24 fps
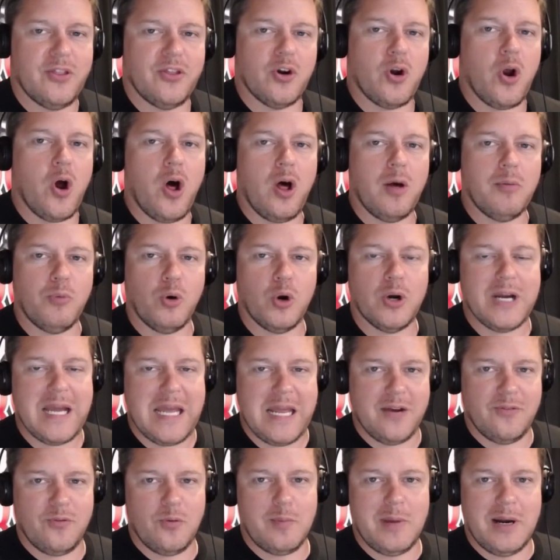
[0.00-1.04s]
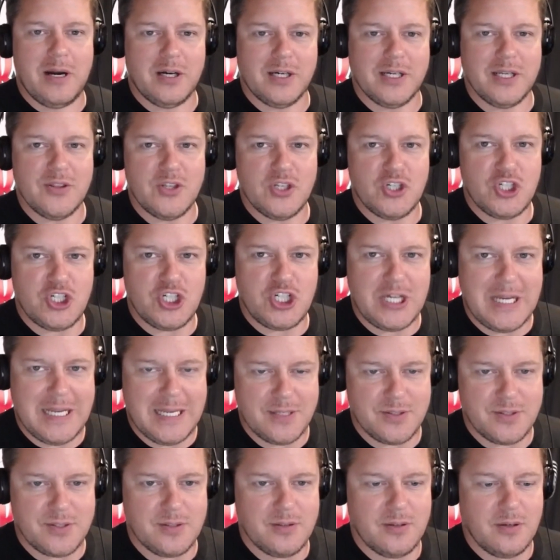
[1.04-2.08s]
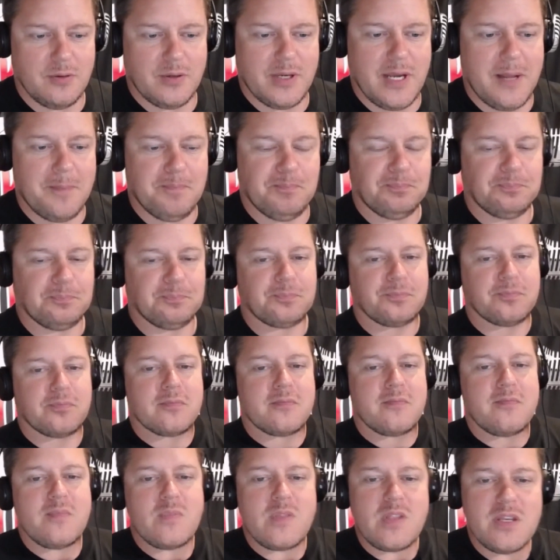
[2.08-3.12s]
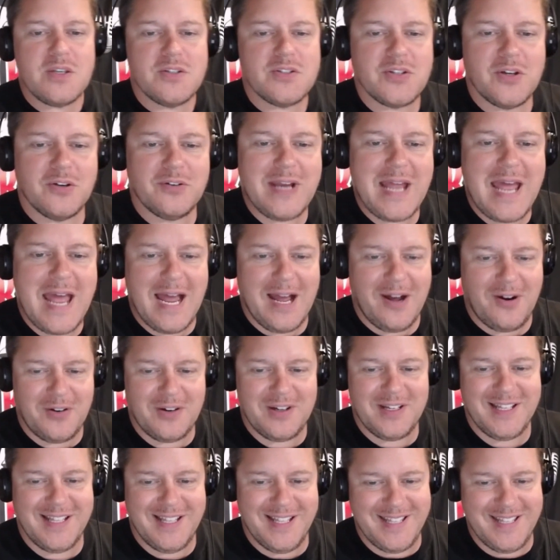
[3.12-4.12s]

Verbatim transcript: They're all more Native American than she is. Okay, so now.